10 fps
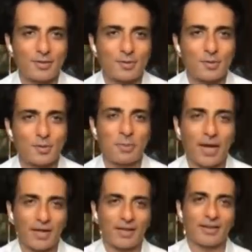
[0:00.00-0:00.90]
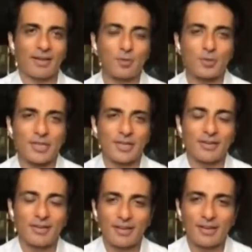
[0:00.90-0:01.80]
to my, I would
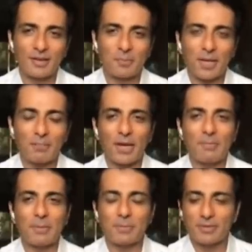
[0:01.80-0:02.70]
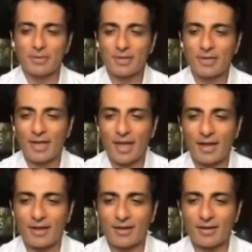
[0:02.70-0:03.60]
say, my people.
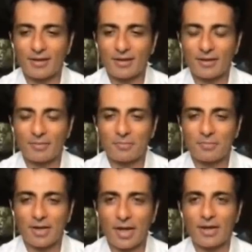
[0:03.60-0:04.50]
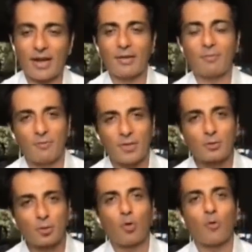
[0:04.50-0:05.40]
And
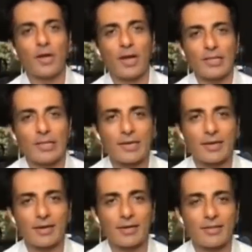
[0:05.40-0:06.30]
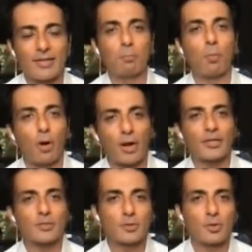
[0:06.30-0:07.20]
with COVID, I think the bond
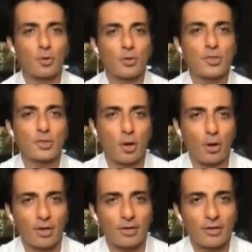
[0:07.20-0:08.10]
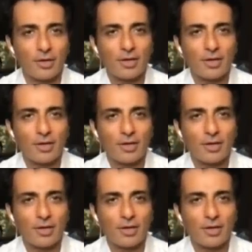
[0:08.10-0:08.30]
has grown stronger.